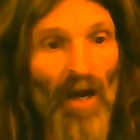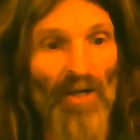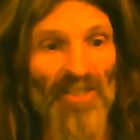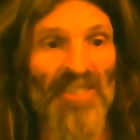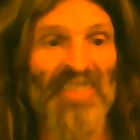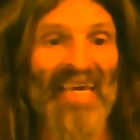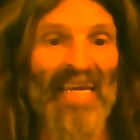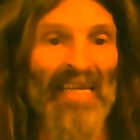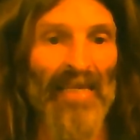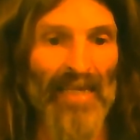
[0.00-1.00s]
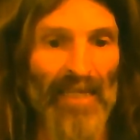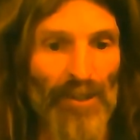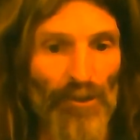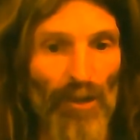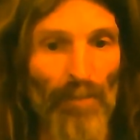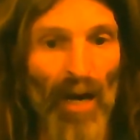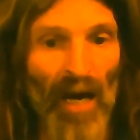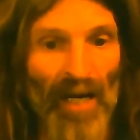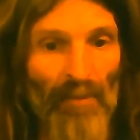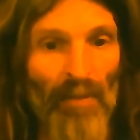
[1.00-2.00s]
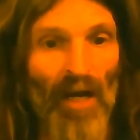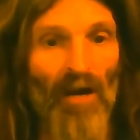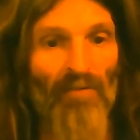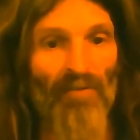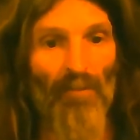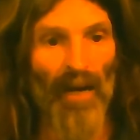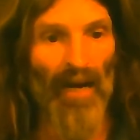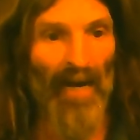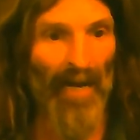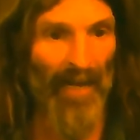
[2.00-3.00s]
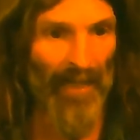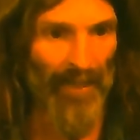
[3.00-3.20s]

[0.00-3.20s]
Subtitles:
are settling into the bottom of the mine.